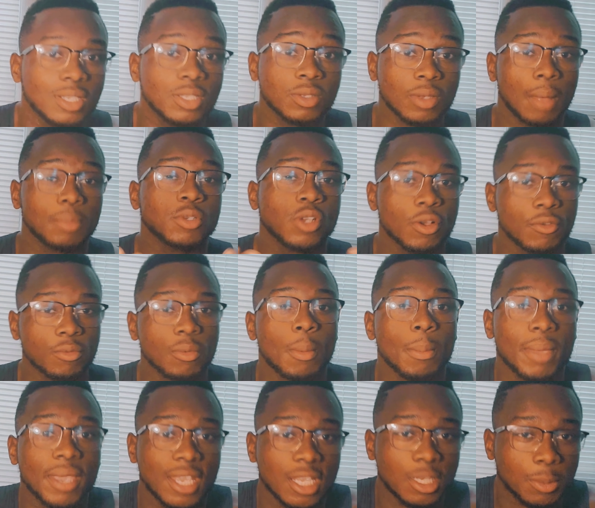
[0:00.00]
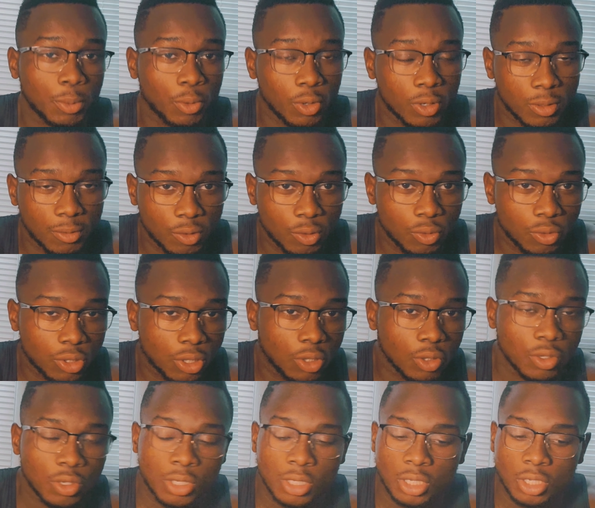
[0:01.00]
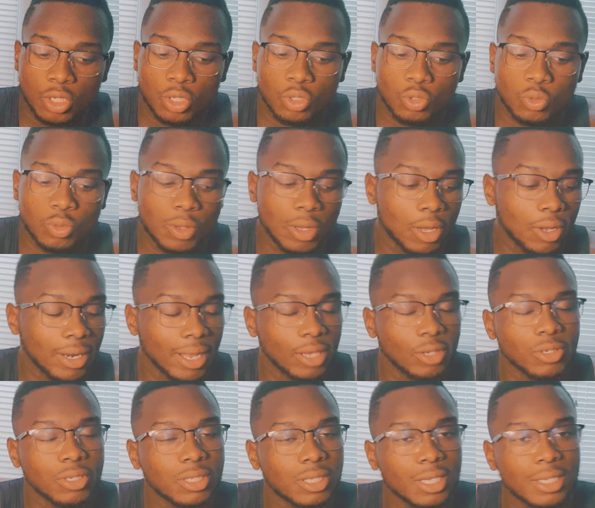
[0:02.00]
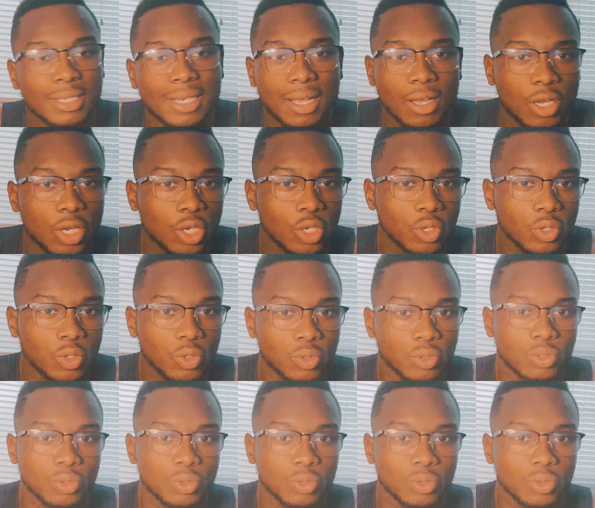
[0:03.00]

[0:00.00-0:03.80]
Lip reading: I'm talking from a man's point of view. So you going out, you slutting out hoes.